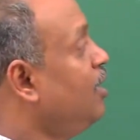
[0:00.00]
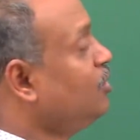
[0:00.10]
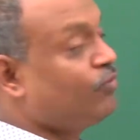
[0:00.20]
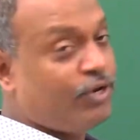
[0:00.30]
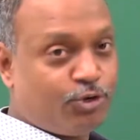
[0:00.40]

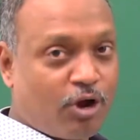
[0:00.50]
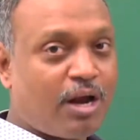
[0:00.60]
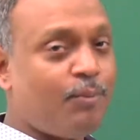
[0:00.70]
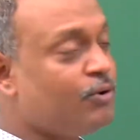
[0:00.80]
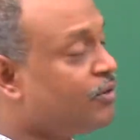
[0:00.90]
So, when you
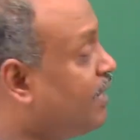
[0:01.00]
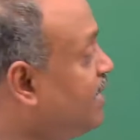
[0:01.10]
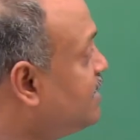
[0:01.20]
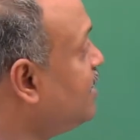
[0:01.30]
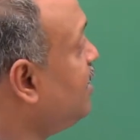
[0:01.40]
talk about
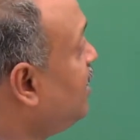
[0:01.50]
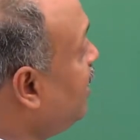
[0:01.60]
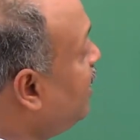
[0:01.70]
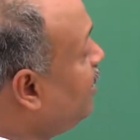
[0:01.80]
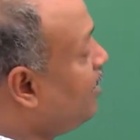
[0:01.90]
reasoning
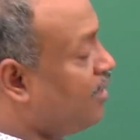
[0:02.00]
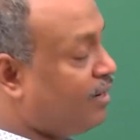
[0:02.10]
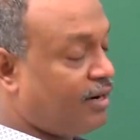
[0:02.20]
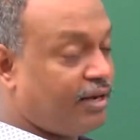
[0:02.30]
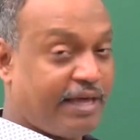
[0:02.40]
in
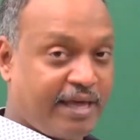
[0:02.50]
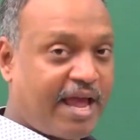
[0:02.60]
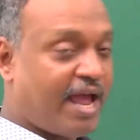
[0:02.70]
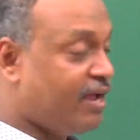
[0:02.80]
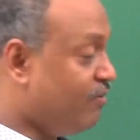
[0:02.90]

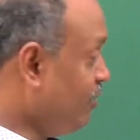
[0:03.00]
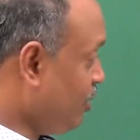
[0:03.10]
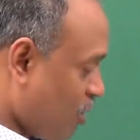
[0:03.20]
AI, we